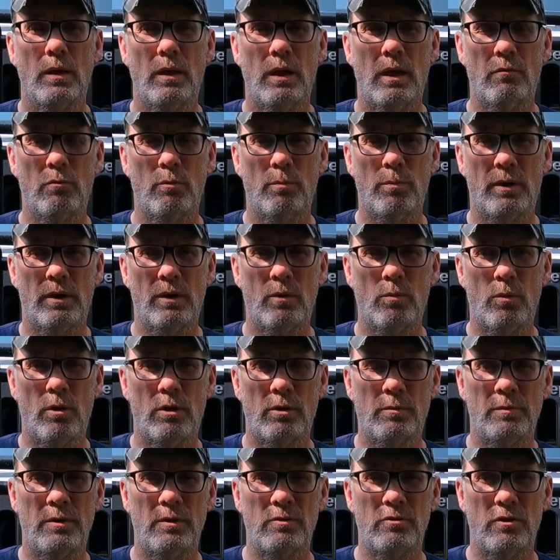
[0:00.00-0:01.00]
Hey everybody,
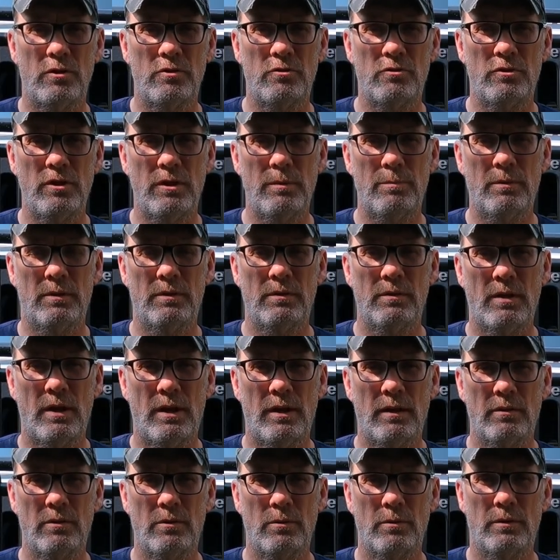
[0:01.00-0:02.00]
welcome to Just Jeep It.
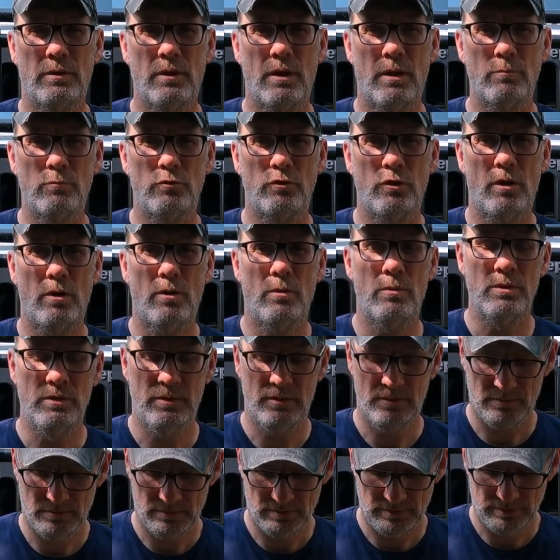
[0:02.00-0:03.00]
How you doing? I'm Joe.
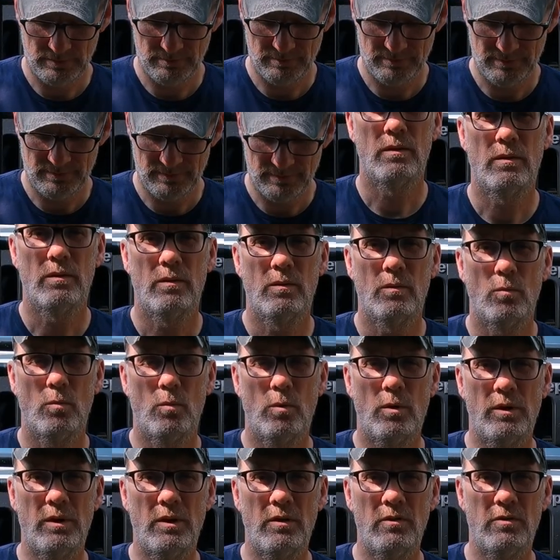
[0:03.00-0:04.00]

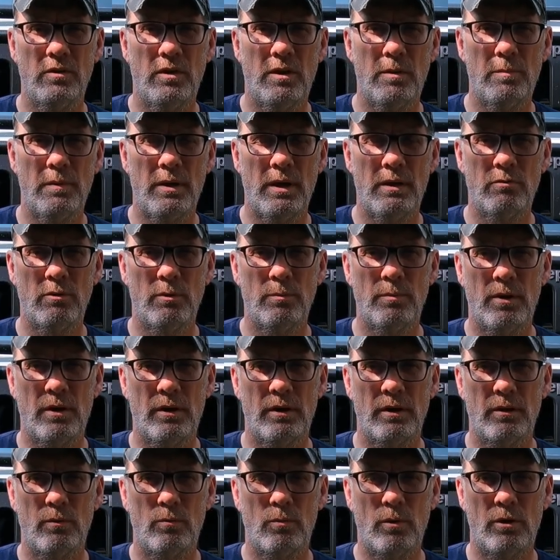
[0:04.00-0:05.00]
What is up
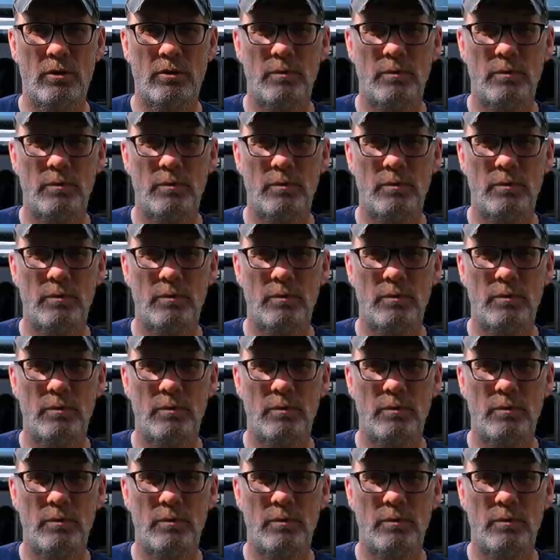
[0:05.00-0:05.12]
everybody?